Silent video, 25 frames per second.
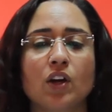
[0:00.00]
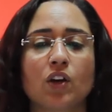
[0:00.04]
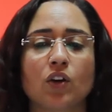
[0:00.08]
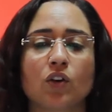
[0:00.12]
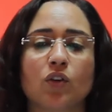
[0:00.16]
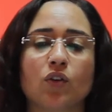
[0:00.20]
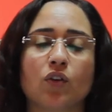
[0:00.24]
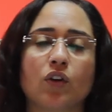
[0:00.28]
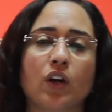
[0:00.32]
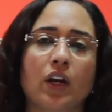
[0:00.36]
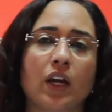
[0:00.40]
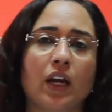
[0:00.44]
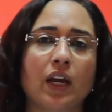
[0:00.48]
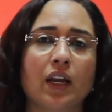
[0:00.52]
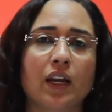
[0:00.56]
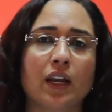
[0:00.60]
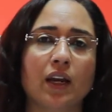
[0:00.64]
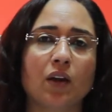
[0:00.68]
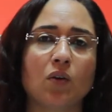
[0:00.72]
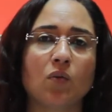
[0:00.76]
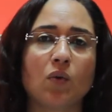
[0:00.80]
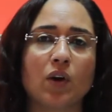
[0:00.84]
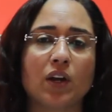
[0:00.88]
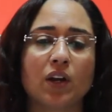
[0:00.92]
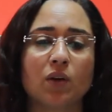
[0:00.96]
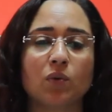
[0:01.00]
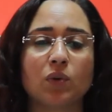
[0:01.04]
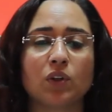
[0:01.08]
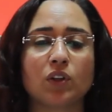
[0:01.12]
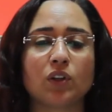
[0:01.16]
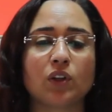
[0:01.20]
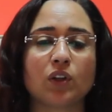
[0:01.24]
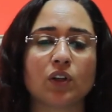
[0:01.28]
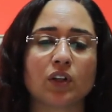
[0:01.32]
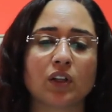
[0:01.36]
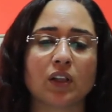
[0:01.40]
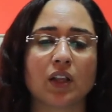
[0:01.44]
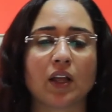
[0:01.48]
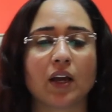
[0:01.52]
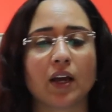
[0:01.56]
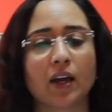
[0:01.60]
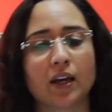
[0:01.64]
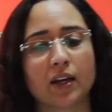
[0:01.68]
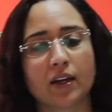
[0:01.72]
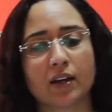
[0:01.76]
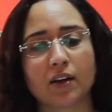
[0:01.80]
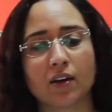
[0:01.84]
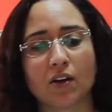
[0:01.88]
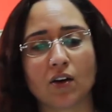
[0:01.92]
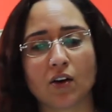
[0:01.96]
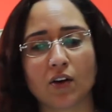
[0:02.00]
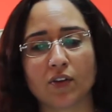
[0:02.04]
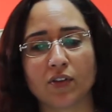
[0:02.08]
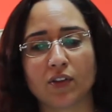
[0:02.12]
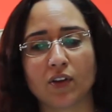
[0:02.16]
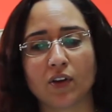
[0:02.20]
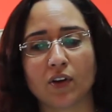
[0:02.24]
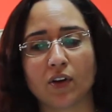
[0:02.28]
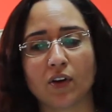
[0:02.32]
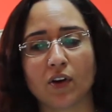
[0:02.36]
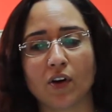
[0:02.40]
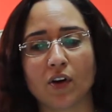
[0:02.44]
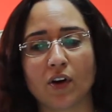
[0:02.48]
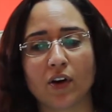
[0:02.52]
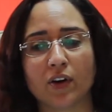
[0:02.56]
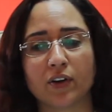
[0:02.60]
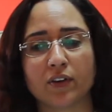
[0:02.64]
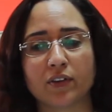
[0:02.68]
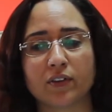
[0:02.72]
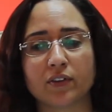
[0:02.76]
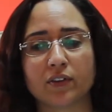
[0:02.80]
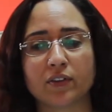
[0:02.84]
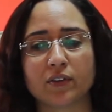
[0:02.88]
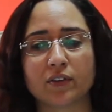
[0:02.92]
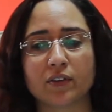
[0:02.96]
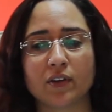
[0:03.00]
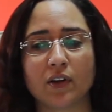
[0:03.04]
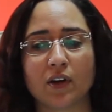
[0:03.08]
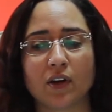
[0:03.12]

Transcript: creating what it will look like online,